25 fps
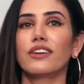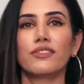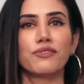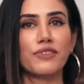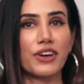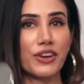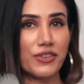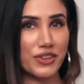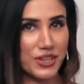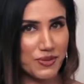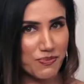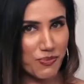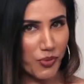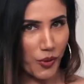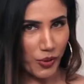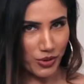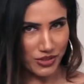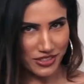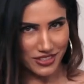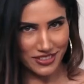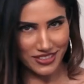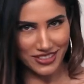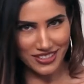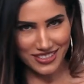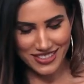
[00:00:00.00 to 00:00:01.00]
Very
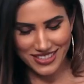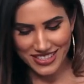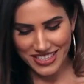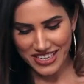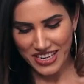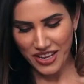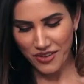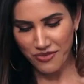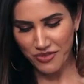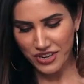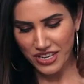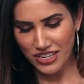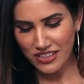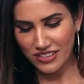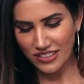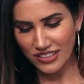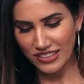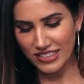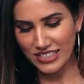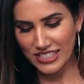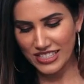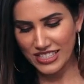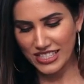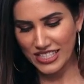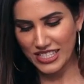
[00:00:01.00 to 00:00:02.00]
important in every
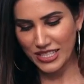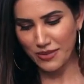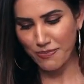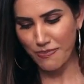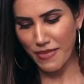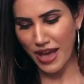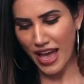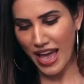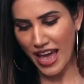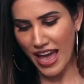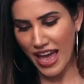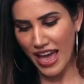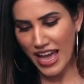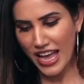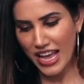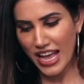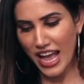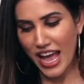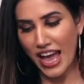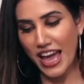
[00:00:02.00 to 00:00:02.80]
girl's bag.